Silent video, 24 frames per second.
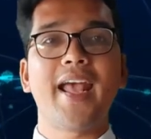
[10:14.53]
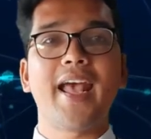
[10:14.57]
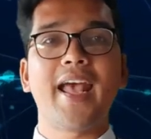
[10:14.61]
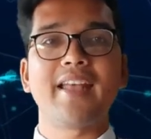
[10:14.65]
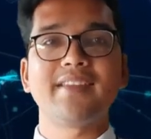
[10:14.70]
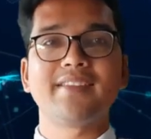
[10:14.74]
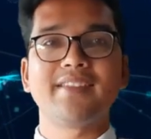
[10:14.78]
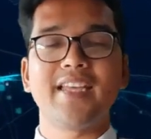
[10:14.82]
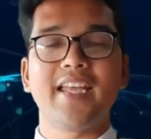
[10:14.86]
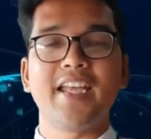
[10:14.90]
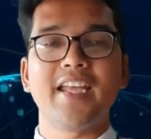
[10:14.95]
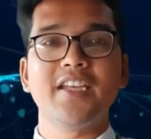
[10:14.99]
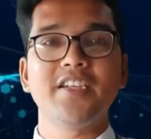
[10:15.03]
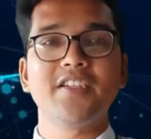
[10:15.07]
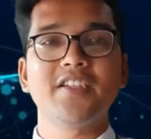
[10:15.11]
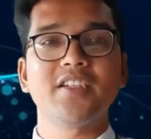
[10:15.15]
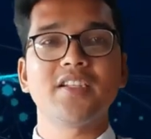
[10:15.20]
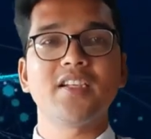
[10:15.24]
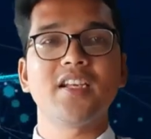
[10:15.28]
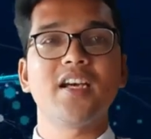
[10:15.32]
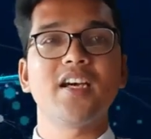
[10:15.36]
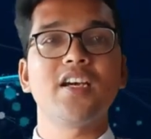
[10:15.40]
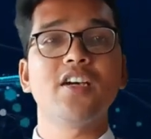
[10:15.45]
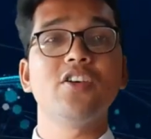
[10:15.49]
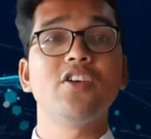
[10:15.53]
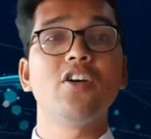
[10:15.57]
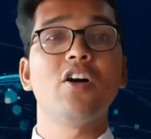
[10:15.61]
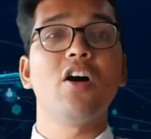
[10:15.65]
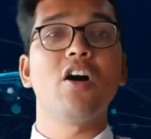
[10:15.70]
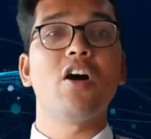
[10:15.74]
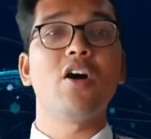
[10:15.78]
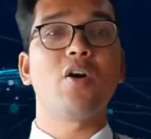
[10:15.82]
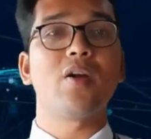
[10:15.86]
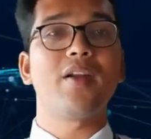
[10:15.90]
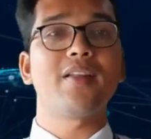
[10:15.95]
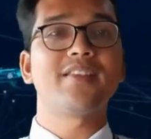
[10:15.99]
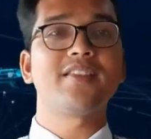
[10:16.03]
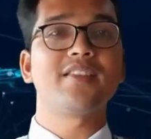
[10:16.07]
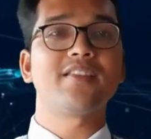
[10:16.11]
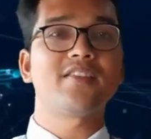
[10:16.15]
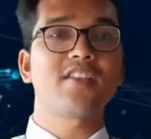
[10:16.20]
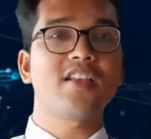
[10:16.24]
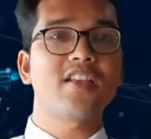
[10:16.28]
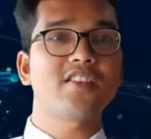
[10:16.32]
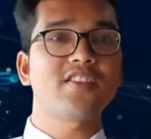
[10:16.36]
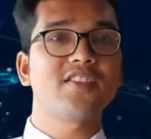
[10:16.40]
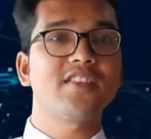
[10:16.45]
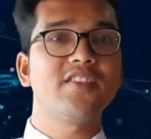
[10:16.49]
as an antenna or as a
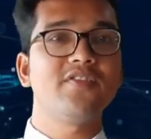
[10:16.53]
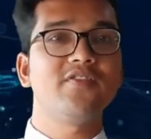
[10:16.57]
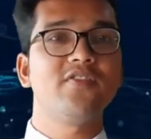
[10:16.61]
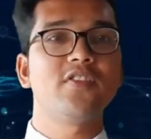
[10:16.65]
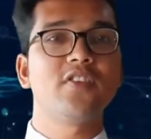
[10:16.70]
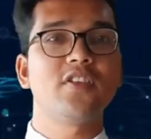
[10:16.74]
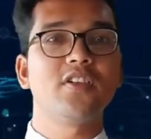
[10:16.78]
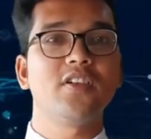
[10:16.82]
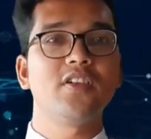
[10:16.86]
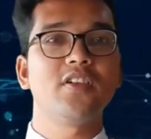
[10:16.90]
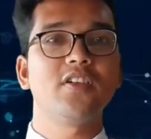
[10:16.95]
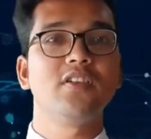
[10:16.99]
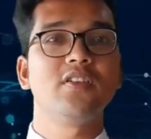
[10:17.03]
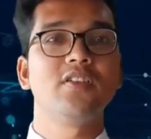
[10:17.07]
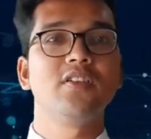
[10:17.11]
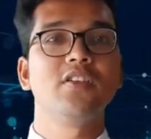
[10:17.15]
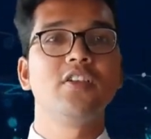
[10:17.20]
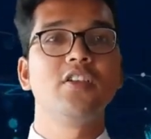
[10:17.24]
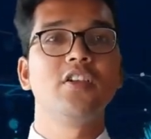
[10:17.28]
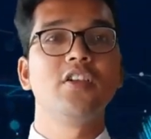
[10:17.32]
transceiver,